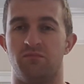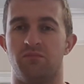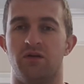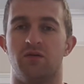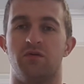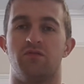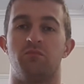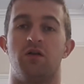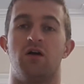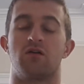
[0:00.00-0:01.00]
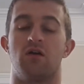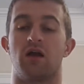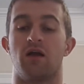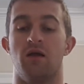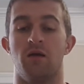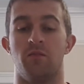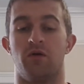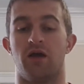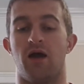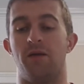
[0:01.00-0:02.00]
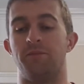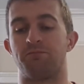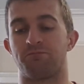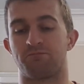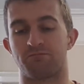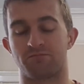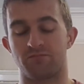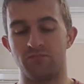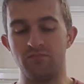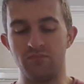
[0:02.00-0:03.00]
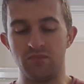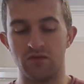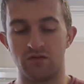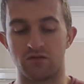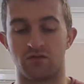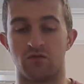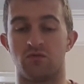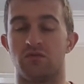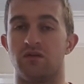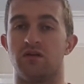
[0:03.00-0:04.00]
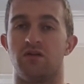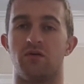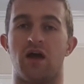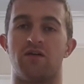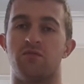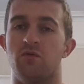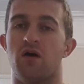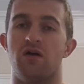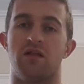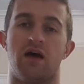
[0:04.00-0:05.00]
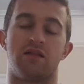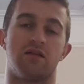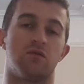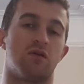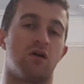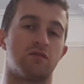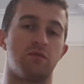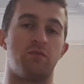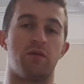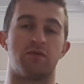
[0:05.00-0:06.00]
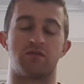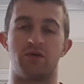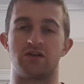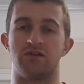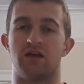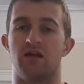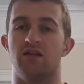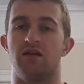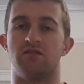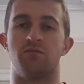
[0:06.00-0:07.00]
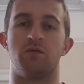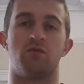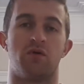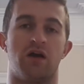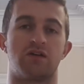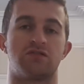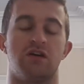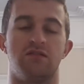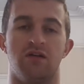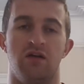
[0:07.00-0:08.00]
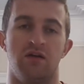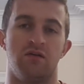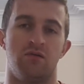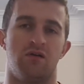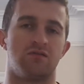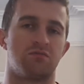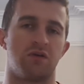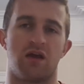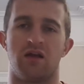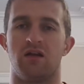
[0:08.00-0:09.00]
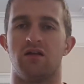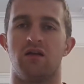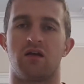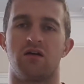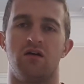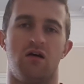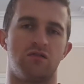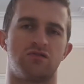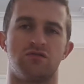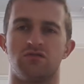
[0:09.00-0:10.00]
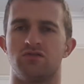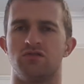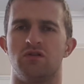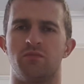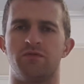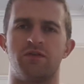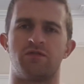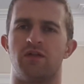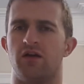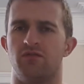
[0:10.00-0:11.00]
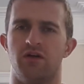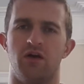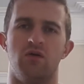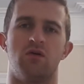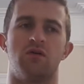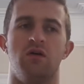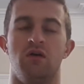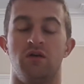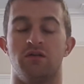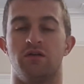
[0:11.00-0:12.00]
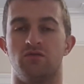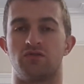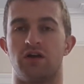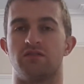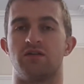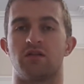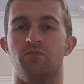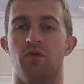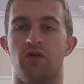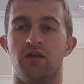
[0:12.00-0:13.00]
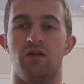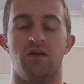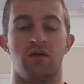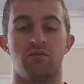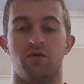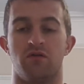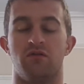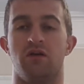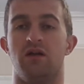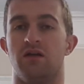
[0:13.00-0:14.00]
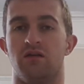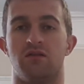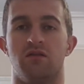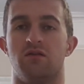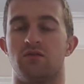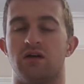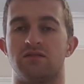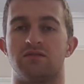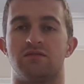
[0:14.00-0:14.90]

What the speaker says: being a bit of a plonker like. But so, you know, you have to be wary of that. You know, there'll always be people, especially kind of lazy people who don't want to exercise, will always be kind of like, oh sure, should you not be fit for that for now, or you know, trying to stick the boot in. But really, you know,